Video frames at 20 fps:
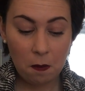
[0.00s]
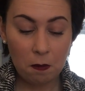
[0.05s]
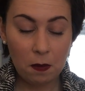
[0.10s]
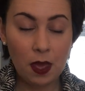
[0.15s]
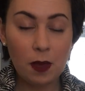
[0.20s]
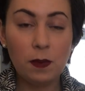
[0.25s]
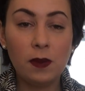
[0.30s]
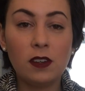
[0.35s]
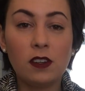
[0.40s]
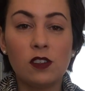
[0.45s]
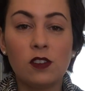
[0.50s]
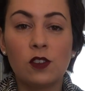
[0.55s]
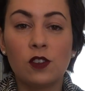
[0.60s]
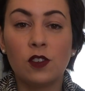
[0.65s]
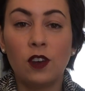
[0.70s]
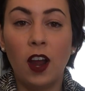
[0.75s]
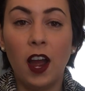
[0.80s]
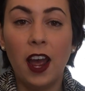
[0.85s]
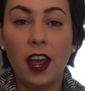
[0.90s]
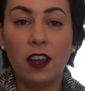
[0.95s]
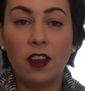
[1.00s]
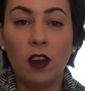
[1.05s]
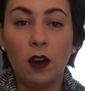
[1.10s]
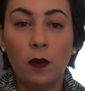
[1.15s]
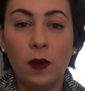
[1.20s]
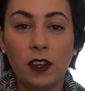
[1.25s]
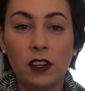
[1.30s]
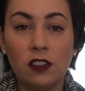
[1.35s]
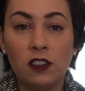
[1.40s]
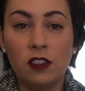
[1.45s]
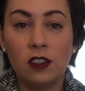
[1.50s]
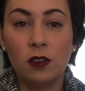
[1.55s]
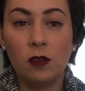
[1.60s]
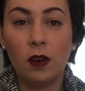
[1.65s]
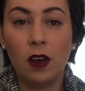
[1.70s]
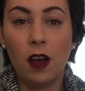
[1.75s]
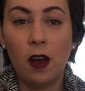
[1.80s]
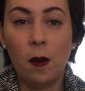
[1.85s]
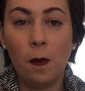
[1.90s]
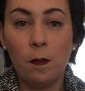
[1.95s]
maybe just try going
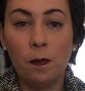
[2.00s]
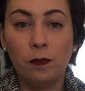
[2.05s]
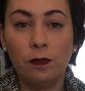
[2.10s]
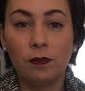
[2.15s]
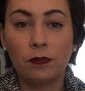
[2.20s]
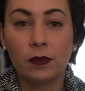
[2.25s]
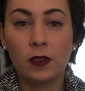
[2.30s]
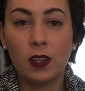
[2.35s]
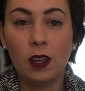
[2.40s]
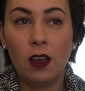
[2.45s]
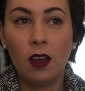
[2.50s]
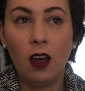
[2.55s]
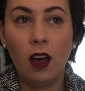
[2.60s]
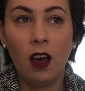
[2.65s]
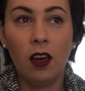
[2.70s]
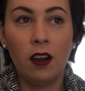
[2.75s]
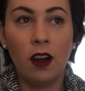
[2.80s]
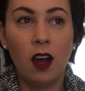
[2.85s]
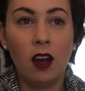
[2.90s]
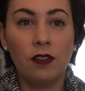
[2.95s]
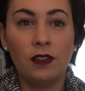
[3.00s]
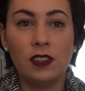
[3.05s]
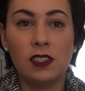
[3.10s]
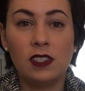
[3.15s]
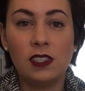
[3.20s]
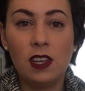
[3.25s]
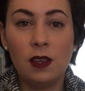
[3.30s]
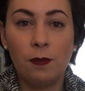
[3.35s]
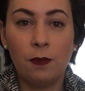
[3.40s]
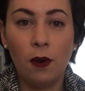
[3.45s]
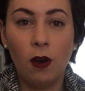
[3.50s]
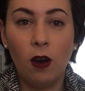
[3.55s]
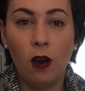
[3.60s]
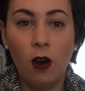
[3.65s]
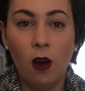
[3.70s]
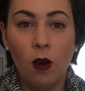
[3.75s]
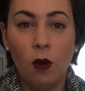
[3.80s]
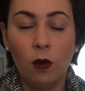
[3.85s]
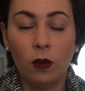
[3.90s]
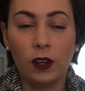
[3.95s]
to an Office
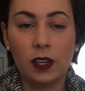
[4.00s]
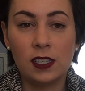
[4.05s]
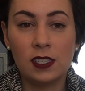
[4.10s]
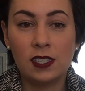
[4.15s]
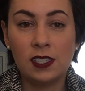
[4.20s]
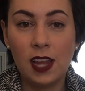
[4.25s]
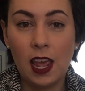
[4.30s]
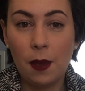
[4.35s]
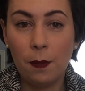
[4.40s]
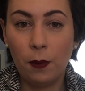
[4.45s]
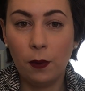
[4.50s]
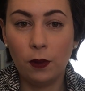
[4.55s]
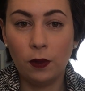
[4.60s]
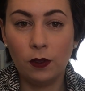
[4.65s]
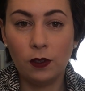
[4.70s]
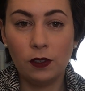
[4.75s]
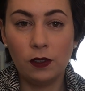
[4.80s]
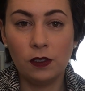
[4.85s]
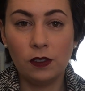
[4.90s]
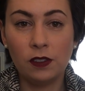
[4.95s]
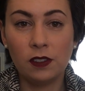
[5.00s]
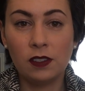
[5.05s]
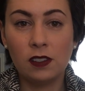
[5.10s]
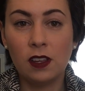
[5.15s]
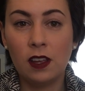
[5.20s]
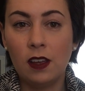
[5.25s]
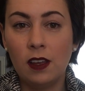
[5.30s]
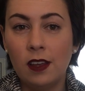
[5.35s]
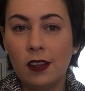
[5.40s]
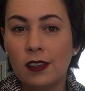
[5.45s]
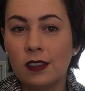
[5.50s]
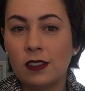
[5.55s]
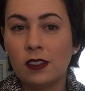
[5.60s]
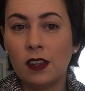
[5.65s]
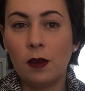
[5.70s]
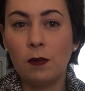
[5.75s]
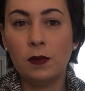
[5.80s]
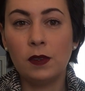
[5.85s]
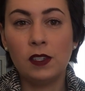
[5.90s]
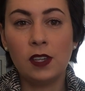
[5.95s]
Depot or a Staples,
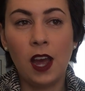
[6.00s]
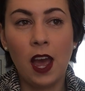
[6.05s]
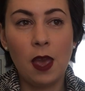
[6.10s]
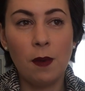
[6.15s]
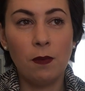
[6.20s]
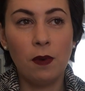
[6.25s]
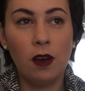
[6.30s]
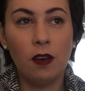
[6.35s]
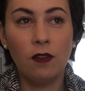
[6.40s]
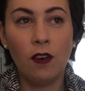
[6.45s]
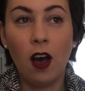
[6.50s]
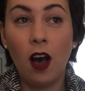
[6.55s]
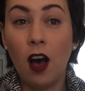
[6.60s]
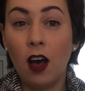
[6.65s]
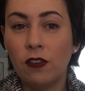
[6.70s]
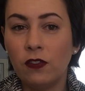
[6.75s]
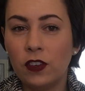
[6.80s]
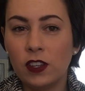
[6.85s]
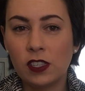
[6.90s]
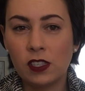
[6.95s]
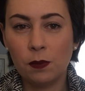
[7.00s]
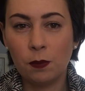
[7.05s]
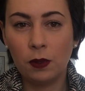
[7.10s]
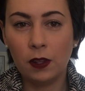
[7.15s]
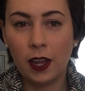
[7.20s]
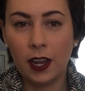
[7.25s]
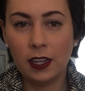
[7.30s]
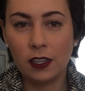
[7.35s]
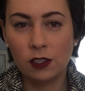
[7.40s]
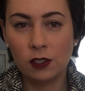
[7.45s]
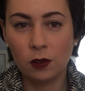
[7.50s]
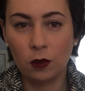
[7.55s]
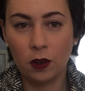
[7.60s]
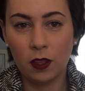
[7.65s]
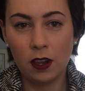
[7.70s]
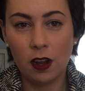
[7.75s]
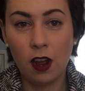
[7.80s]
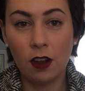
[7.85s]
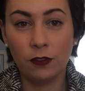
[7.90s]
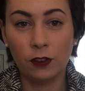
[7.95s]
some type of office supply
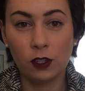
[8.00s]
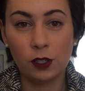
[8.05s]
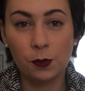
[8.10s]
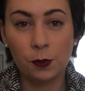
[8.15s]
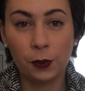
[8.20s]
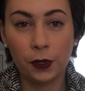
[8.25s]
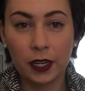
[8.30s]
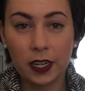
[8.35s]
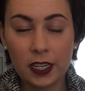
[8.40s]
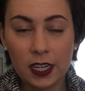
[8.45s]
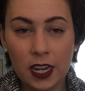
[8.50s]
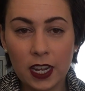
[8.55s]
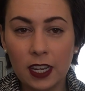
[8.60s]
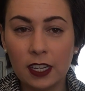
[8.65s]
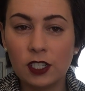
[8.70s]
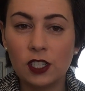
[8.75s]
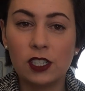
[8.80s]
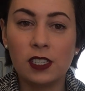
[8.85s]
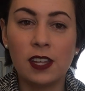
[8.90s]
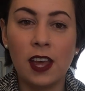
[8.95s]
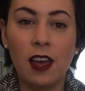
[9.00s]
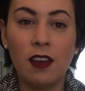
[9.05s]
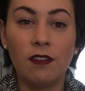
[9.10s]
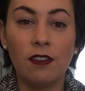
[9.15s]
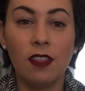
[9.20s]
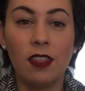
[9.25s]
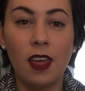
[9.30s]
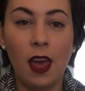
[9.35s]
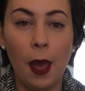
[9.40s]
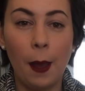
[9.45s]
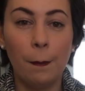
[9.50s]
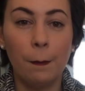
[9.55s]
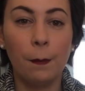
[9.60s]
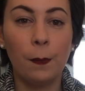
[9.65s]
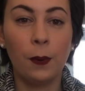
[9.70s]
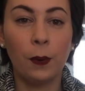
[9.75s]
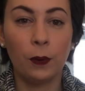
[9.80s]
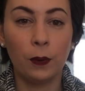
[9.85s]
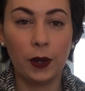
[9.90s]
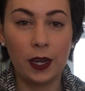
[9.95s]
store that offers printing, and just have
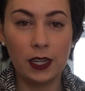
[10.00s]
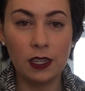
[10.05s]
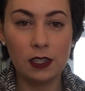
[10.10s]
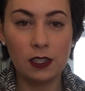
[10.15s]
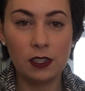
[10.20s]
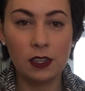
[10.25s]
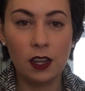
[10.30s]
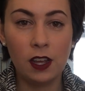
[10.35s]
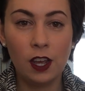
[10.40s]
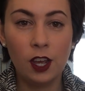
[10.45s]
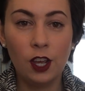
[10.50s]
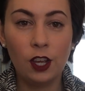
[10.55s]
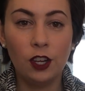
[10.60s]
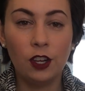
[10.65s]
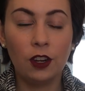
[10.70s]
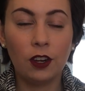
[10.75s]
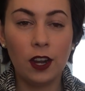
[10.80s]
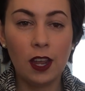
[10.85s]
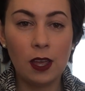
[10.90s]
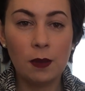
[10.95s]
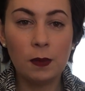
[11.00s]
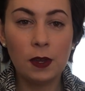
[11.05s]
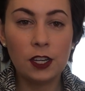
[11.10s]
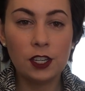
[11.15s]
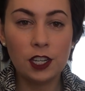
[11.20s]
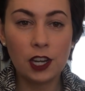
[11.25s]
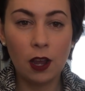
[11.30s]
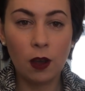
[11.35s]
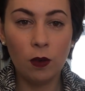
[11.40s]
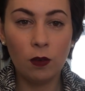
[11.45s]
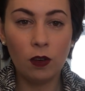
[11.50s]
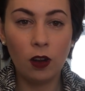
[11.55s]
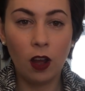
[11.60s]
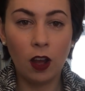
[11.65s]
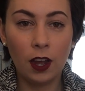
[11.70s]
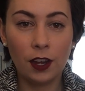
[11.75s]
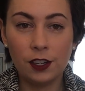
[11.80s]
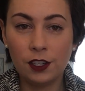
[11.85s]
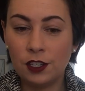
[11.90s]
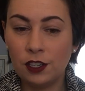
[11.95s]
them print your image out
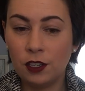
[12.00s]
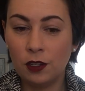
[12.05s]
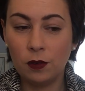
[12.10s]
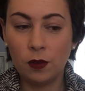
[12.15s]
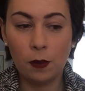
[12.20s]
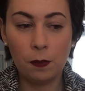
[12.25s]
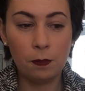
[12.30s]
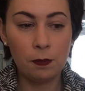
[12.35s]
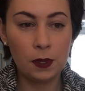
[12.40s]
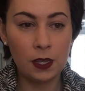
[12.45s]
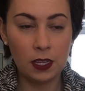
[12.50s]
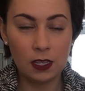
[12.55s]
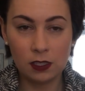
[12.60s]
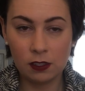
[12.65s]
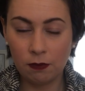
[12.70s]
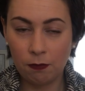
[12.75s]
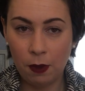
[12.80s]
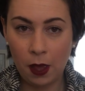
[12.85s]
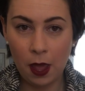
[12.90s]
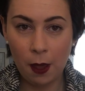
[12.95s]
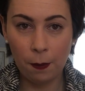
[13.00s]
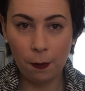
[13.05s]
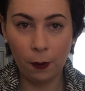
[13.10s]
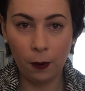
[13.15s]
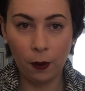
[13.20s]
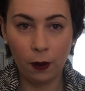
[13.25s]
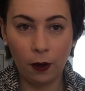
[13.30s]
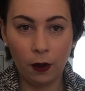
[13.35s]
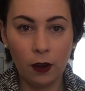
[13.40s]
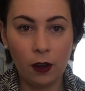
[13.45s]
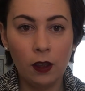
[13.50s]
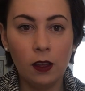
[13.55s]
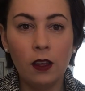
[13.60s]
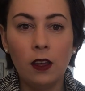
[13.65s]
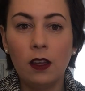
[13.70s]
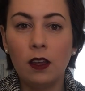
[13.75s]
onto a piece of paper.